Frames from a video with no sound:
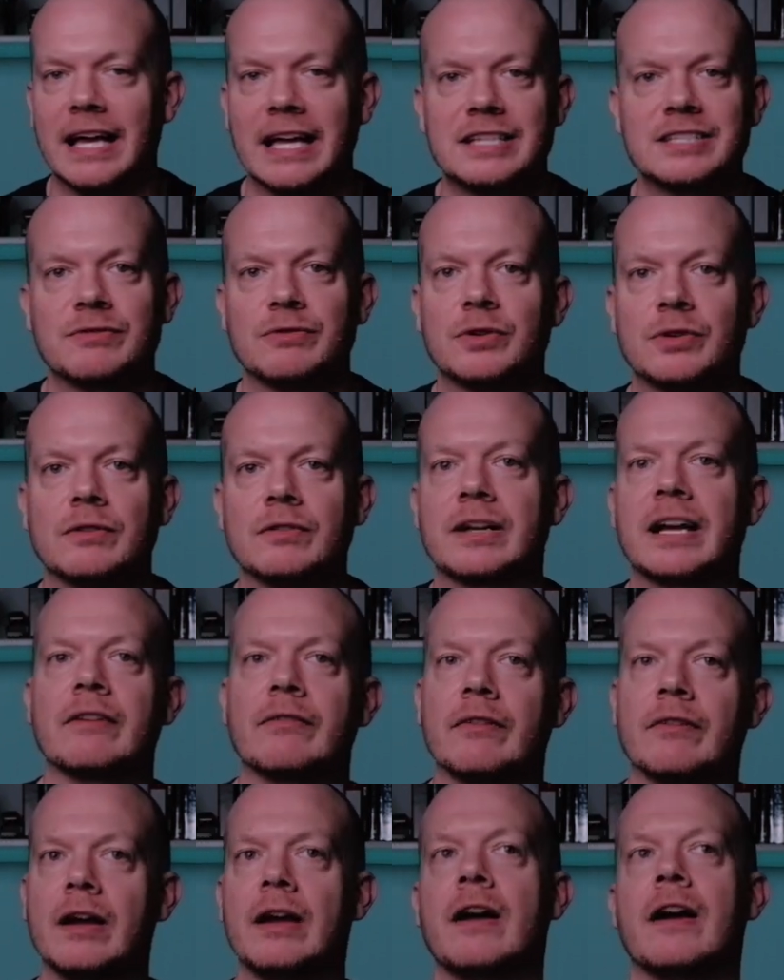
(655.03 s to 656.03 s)
It's a real kind of
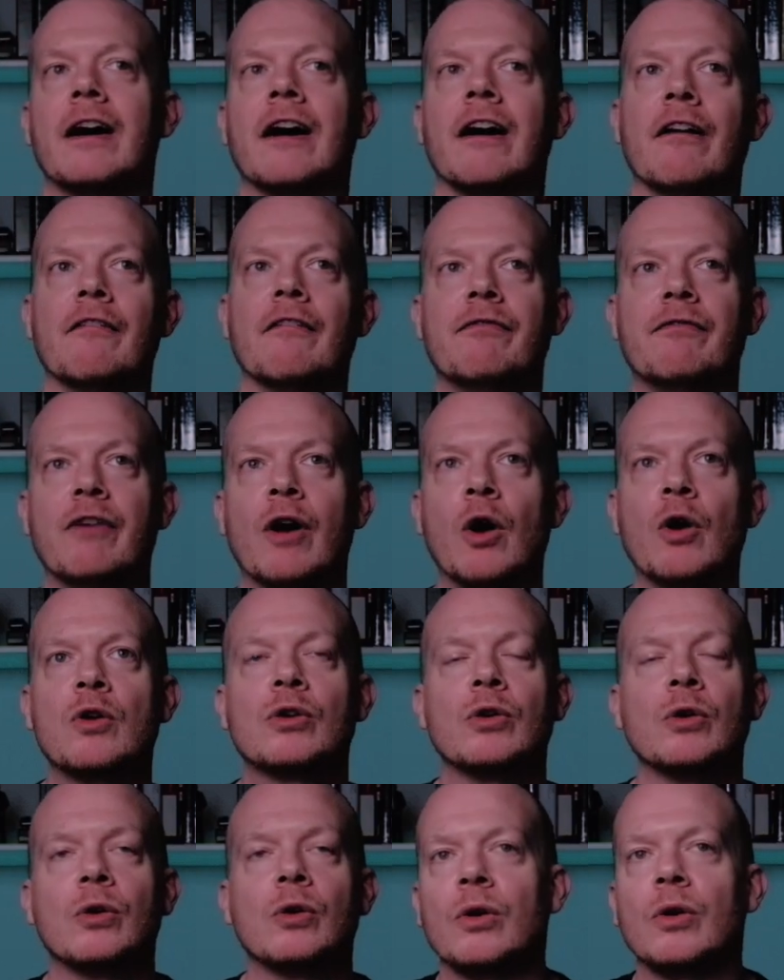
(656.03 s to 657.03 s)
a
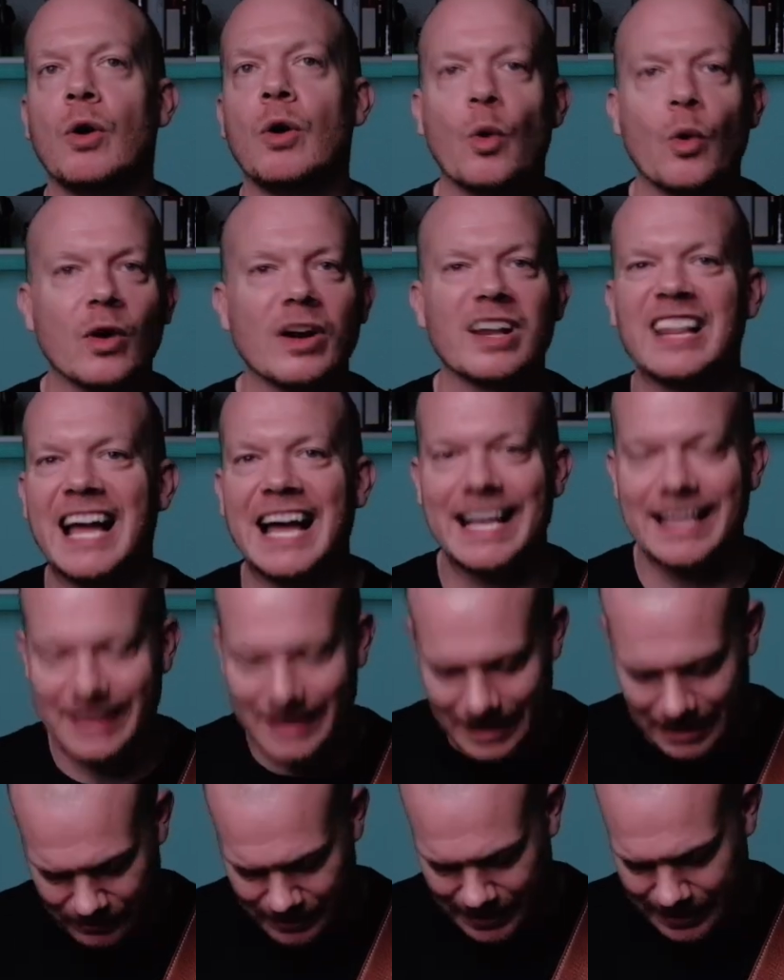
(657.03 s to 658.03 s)
vocal, horn-like
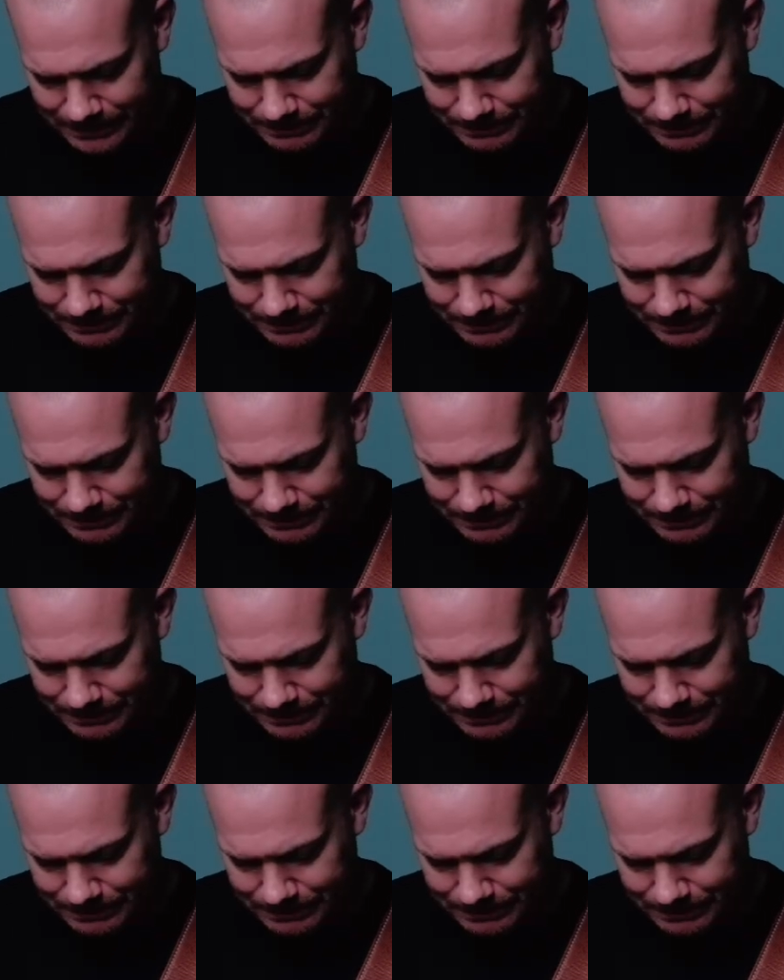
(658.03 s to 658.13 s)
thing, right?